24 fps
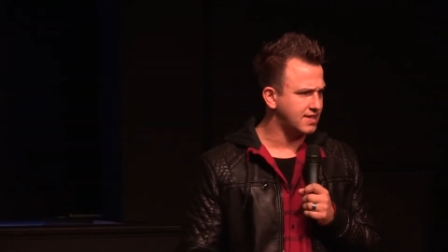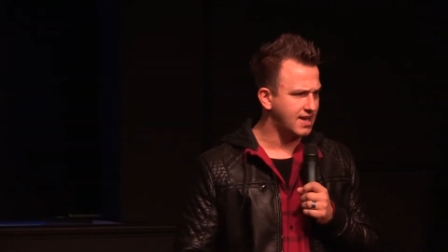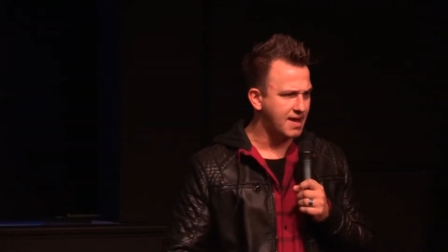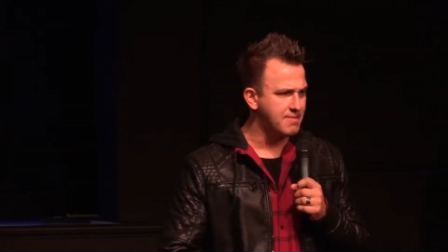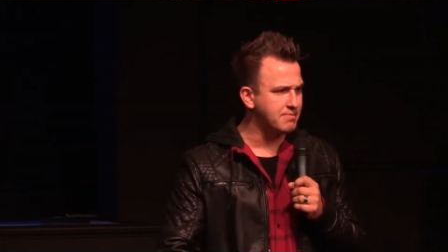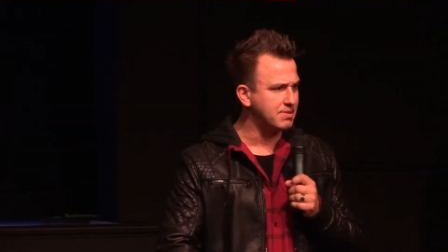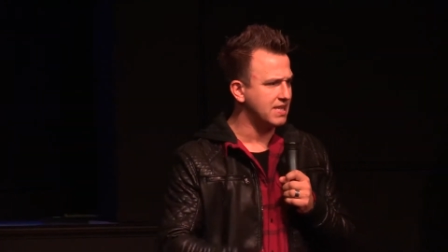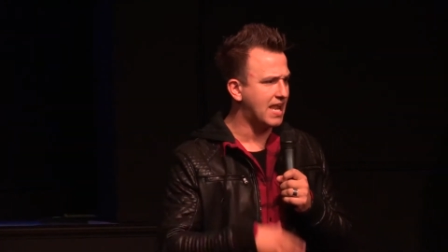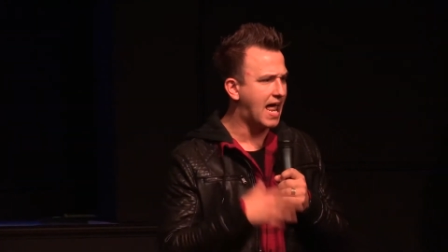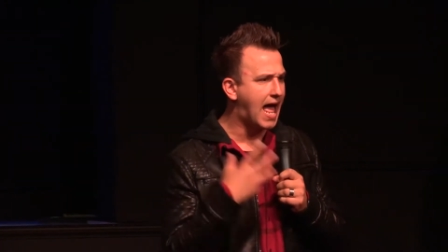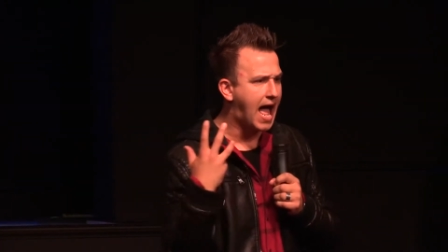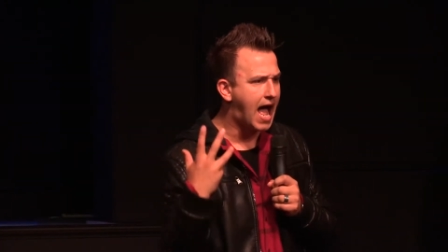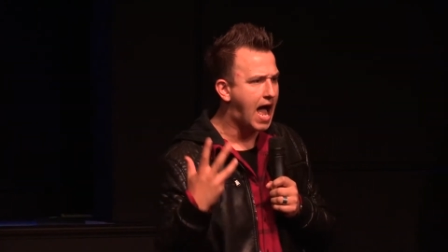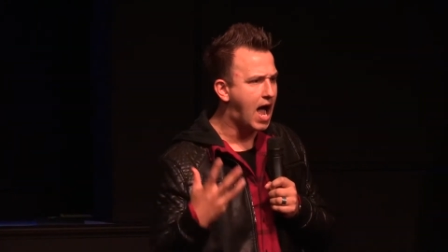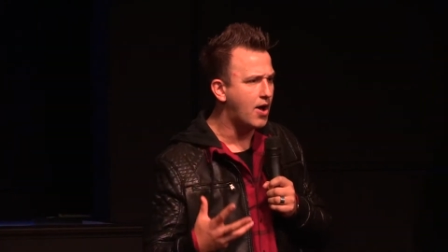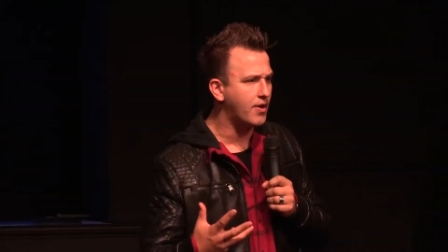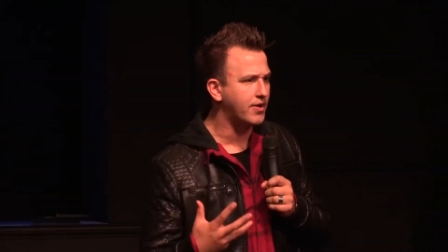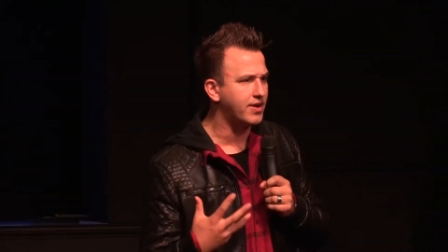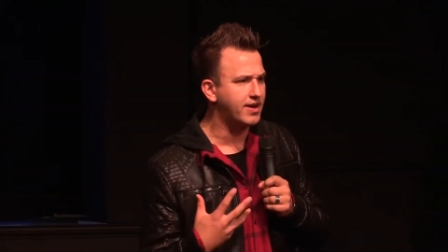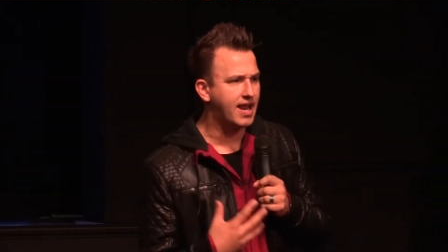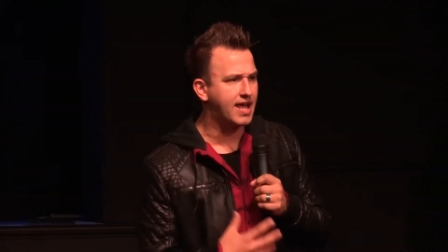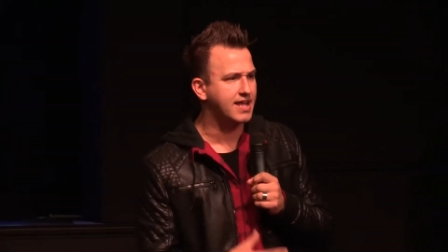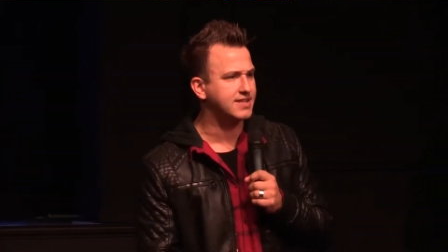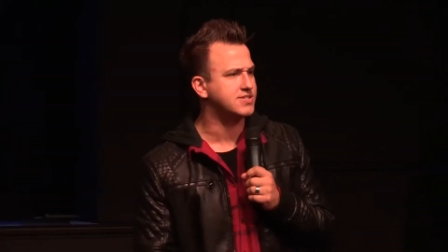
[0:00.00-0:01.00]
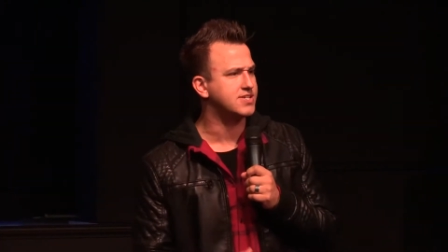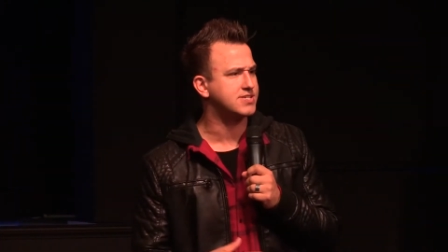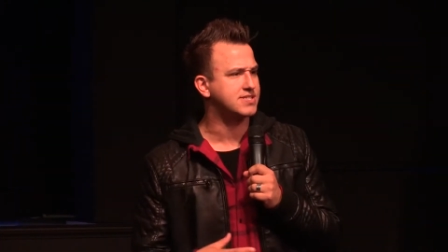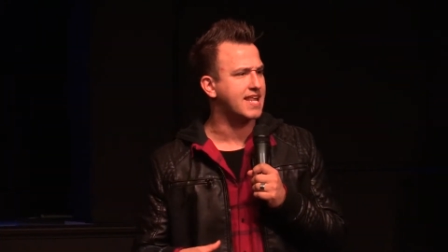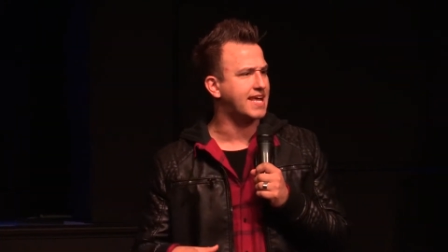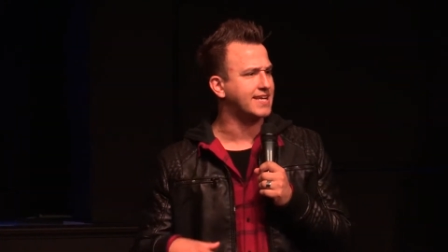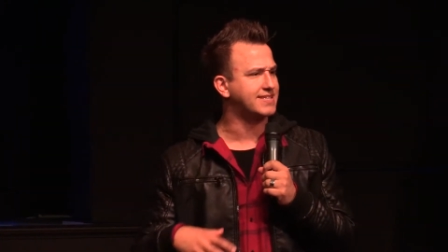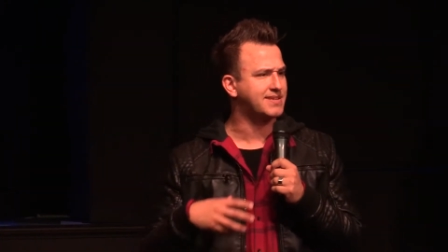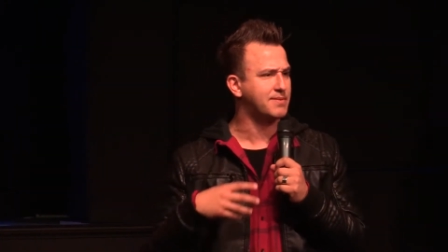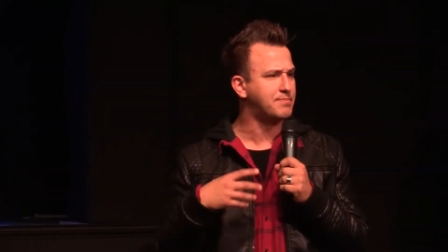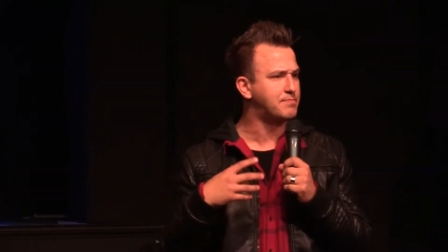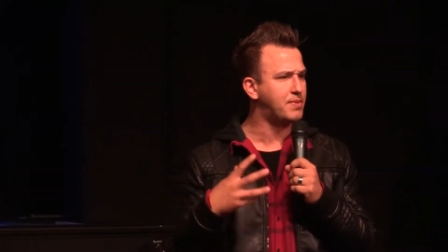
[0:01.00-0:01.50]
and I'm loud, and I just
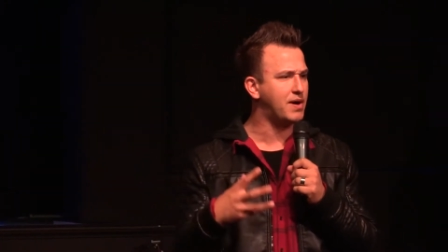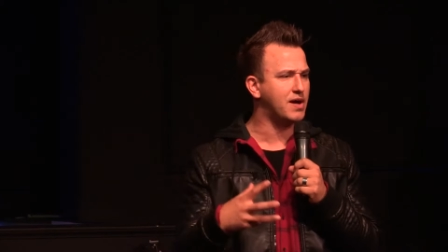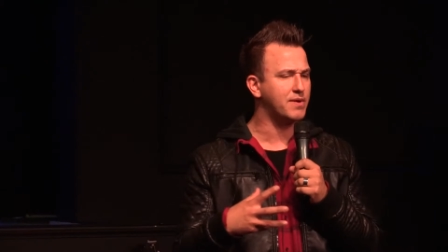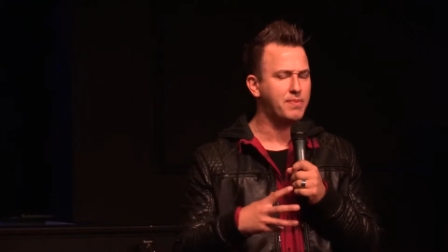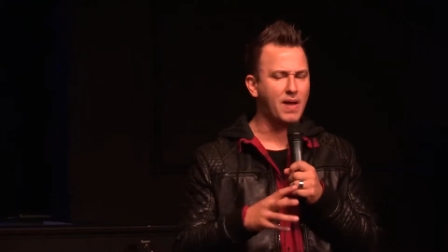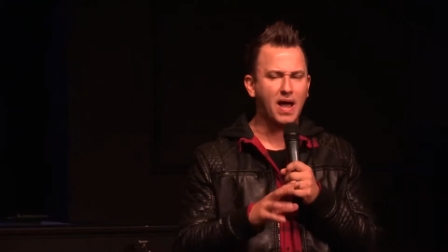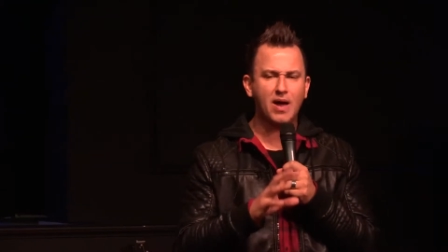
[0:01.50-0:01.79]
like to bug.